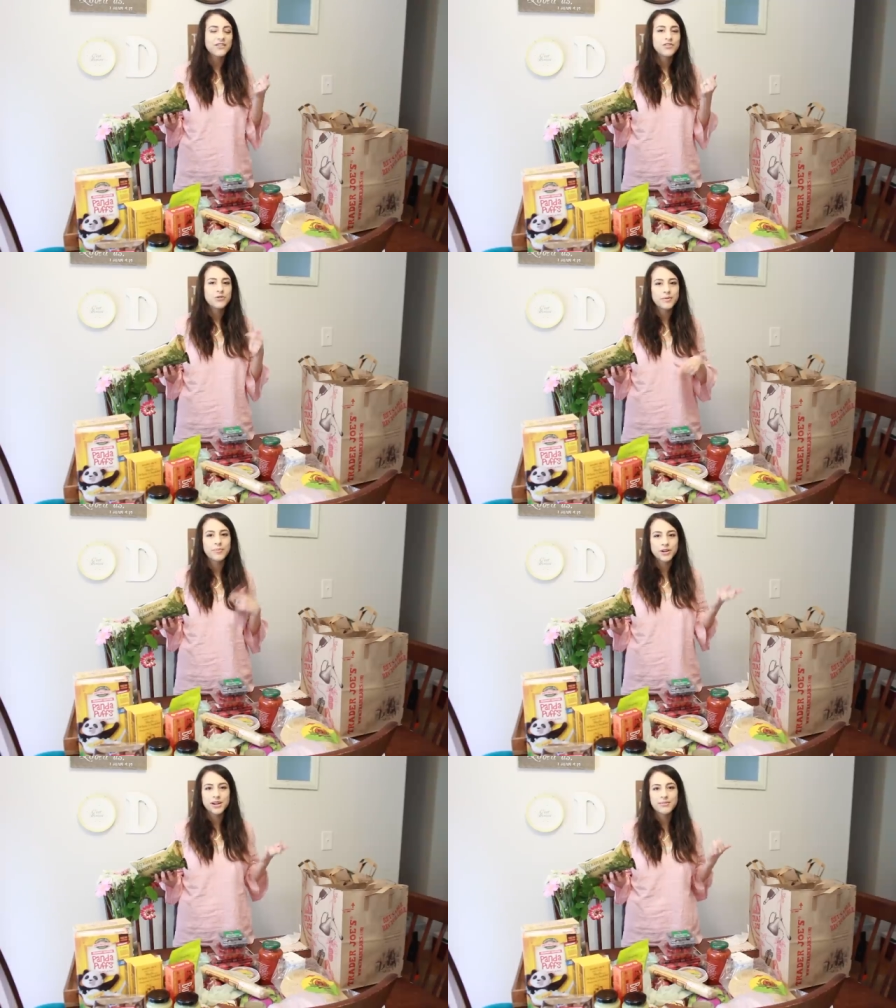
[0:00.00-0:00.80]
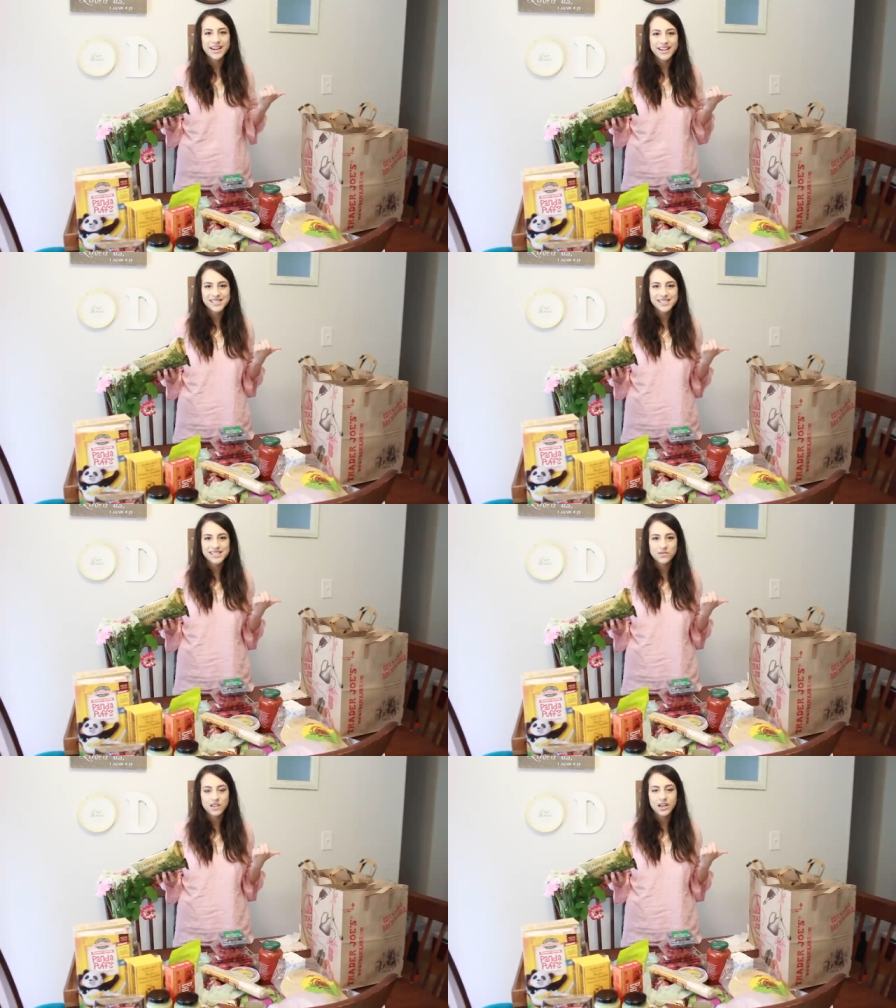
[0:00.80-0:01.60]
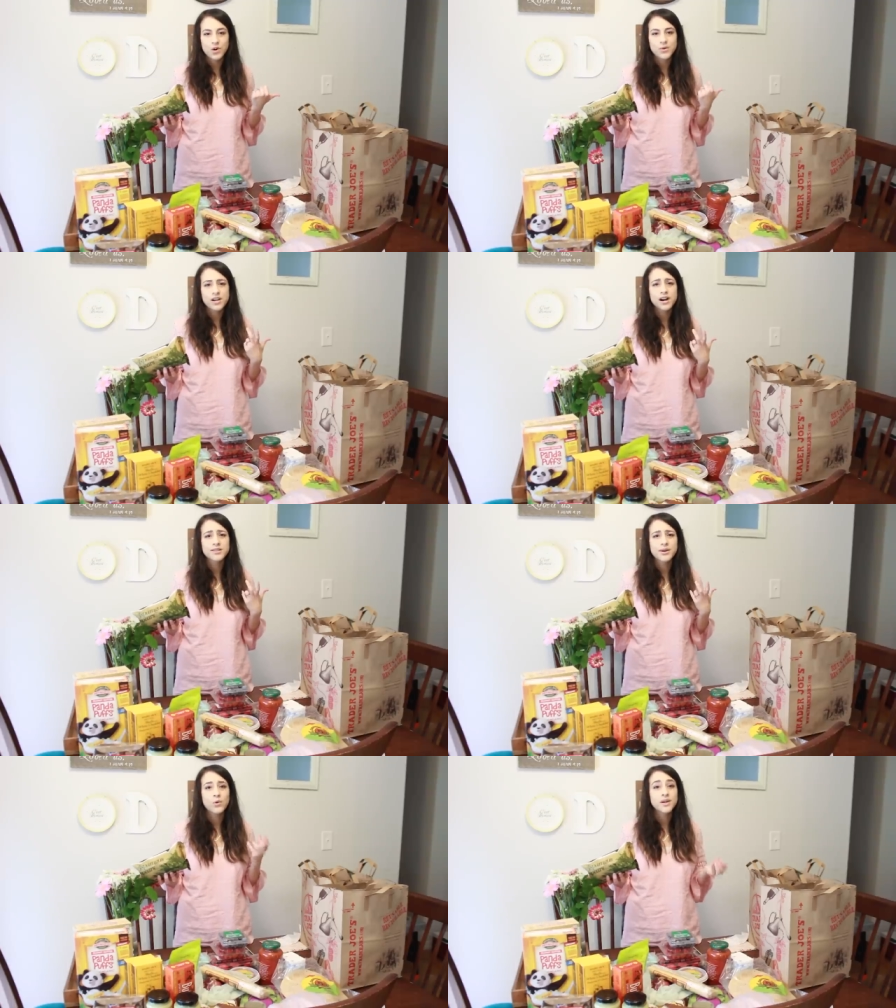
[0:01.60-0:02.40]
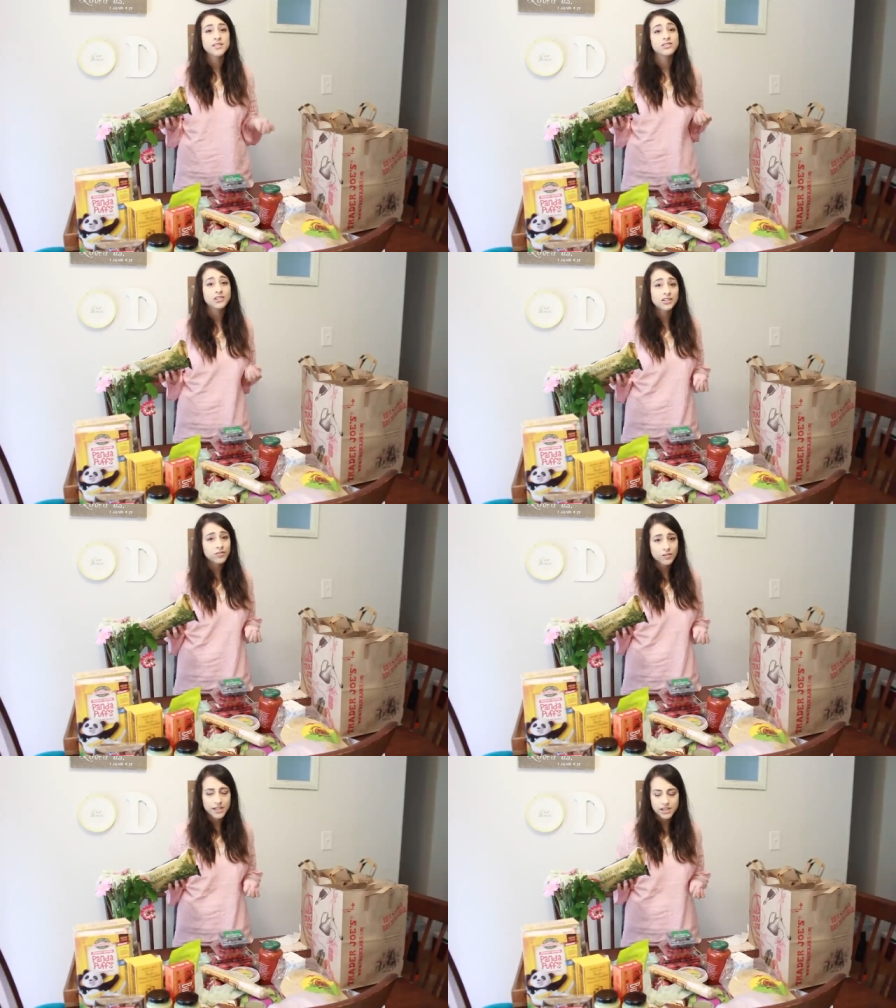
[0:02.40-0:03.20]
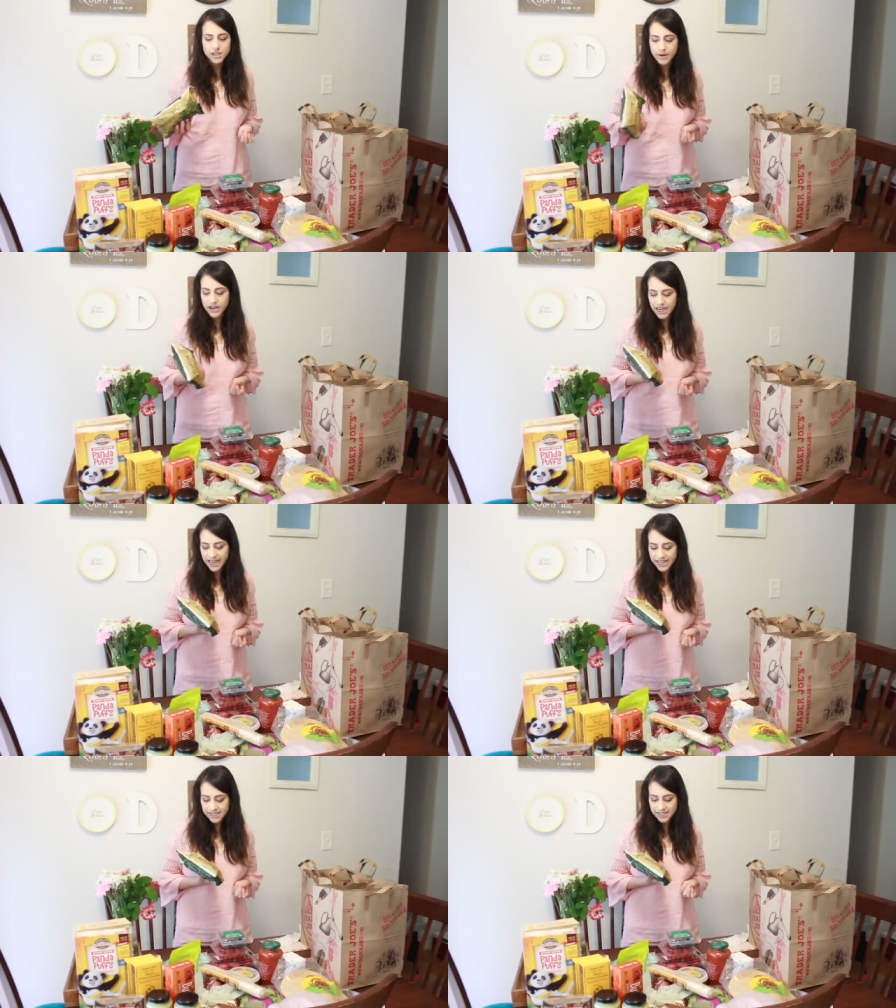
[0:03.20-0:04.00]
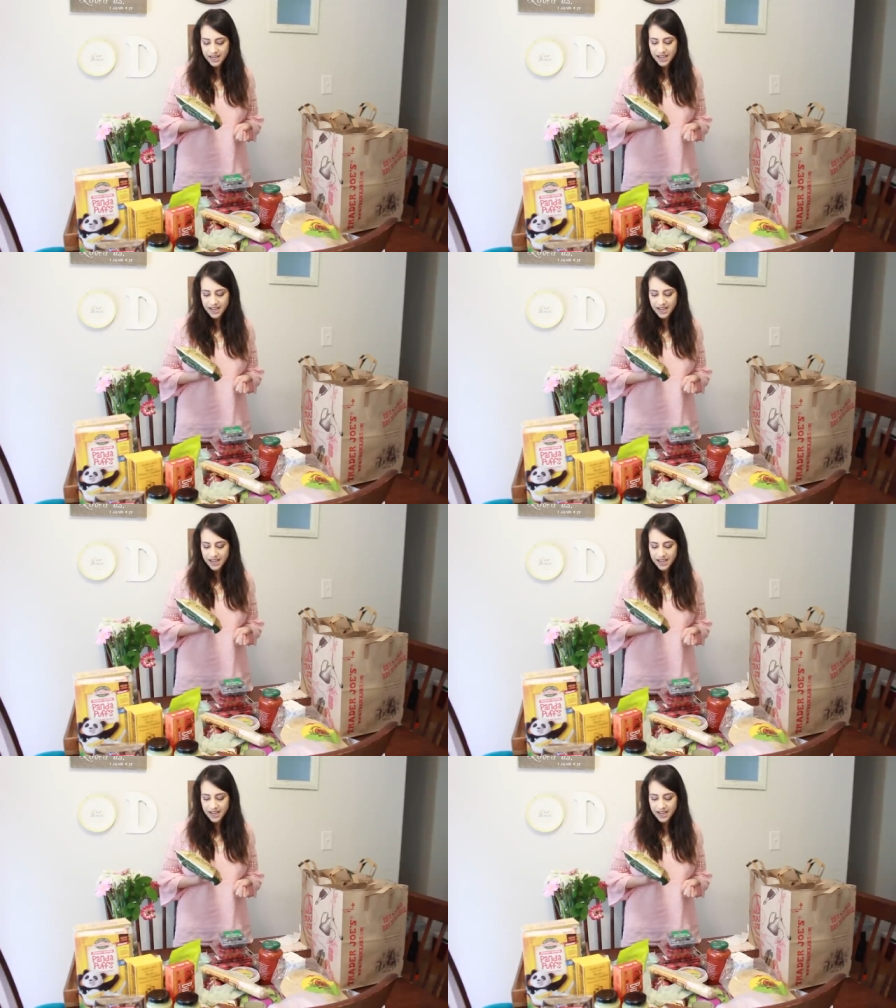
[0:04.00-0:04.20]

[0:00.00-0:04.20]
If, if you remember in my in-season video, we talked about what to look for in asparagus